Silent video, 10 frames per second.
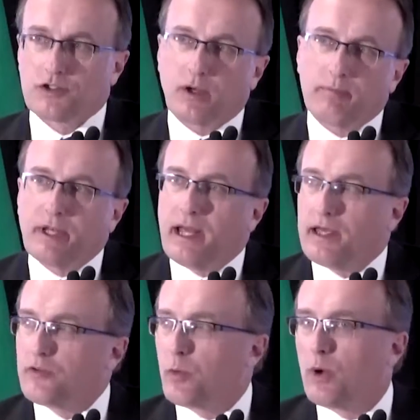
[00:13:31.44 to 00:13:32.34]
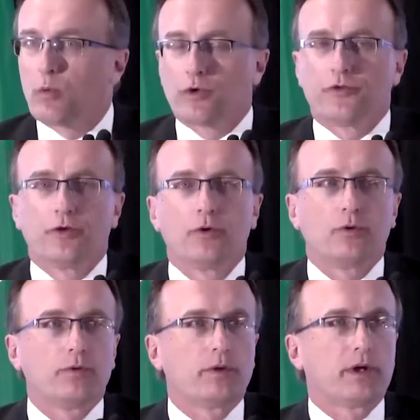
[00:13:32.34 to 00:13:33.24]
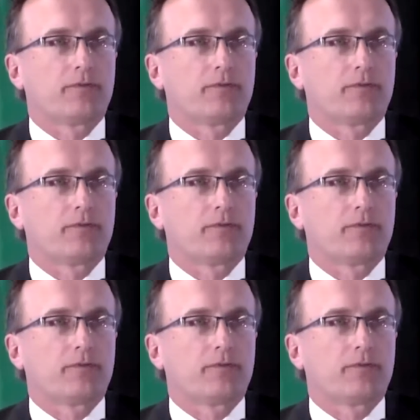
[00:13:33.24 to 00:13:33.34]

So I've been asked what we'll do